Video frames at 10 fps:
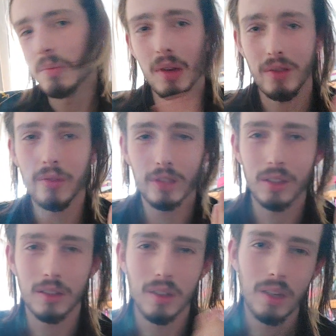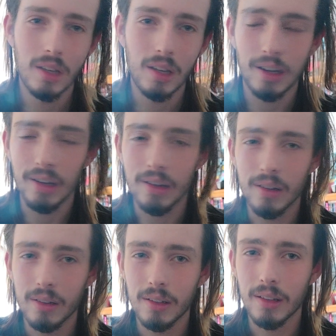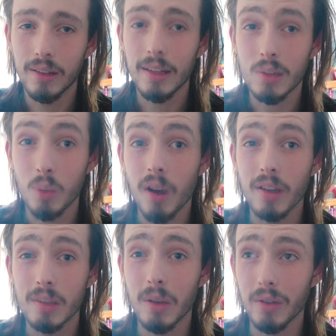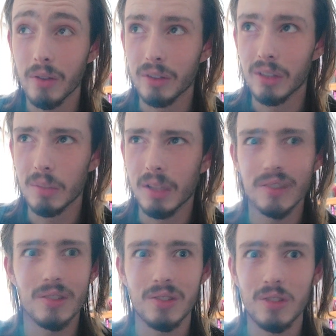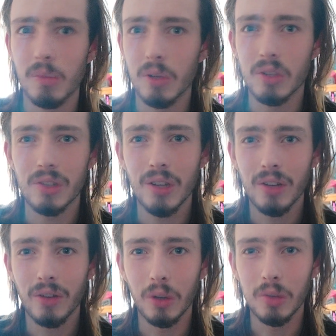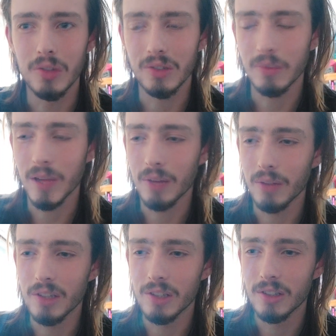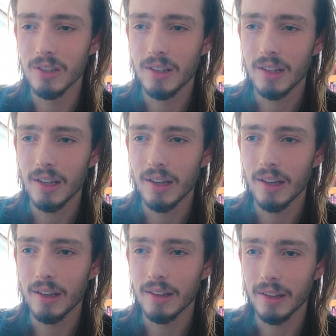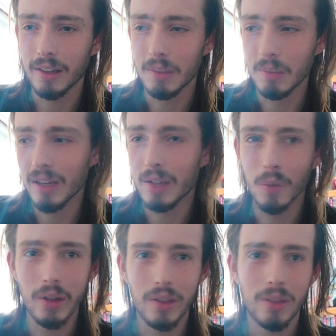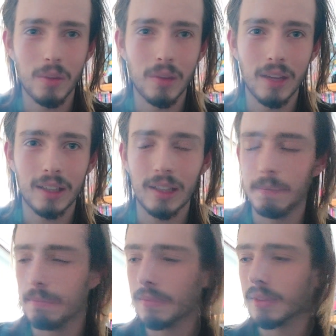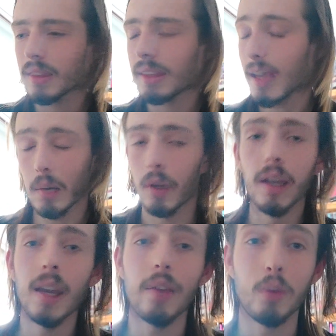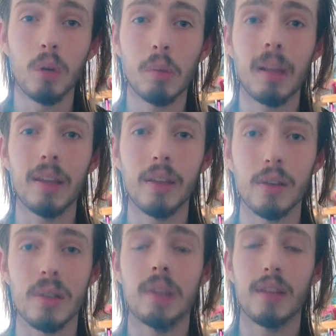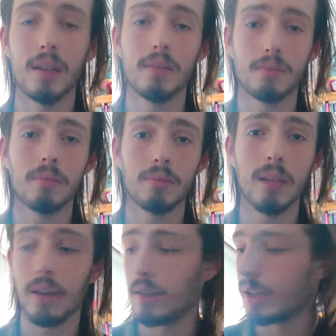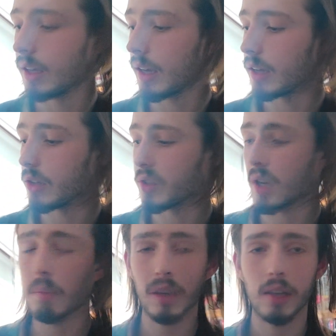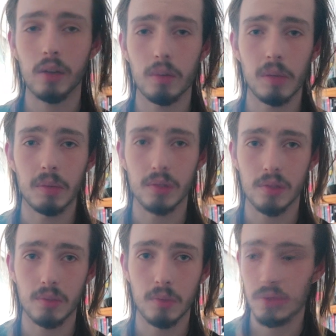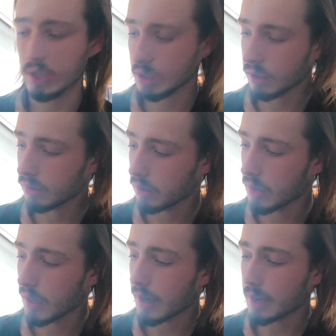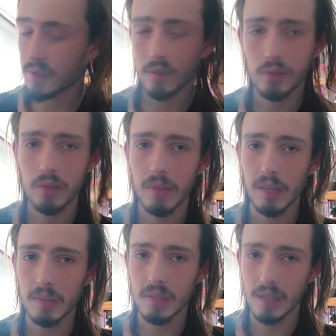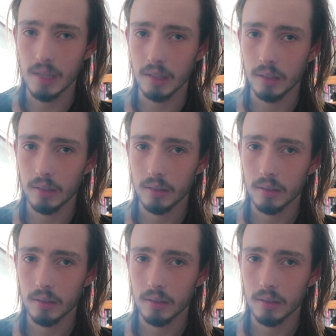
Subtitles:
my favorite key, and that's why it's my favorite key, because there's so much folk music from that region that I can play with that key. Anyway, if you want to play in those, then yeah, you just start playing other people's music, and as soon as you make a mistake,